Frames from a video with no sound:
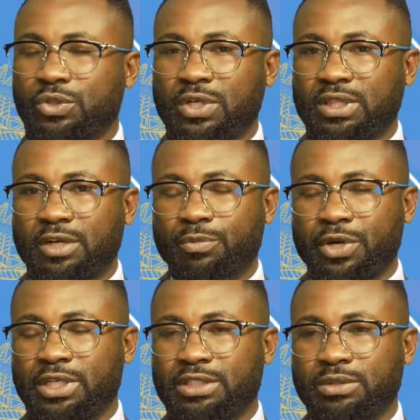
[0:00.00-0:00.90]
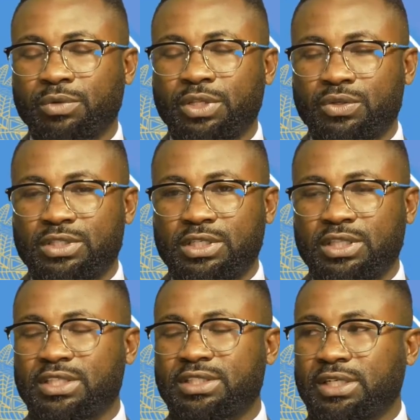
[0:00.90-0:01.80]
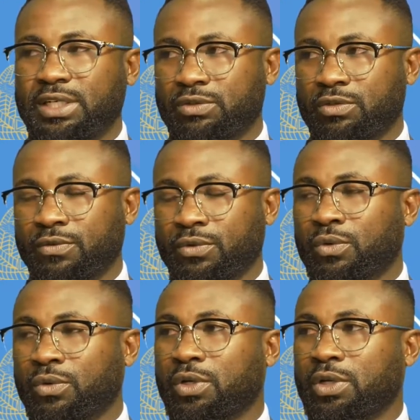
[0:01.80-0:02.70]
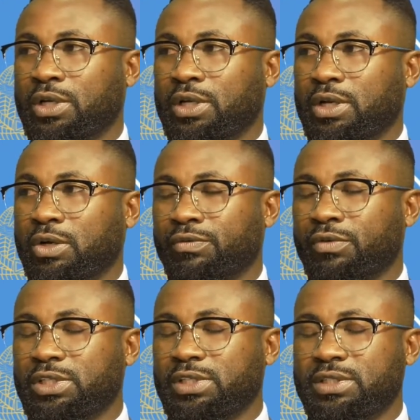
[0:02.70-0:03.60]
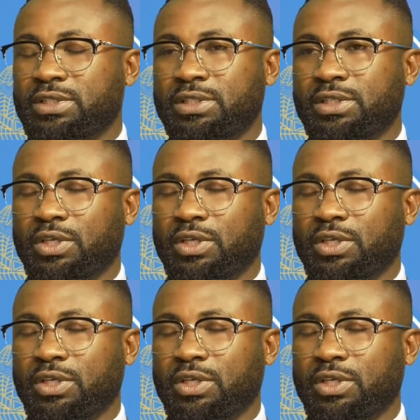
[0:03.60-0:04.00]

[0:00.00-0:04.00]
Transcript: So at that point, when you see the status of your TCC,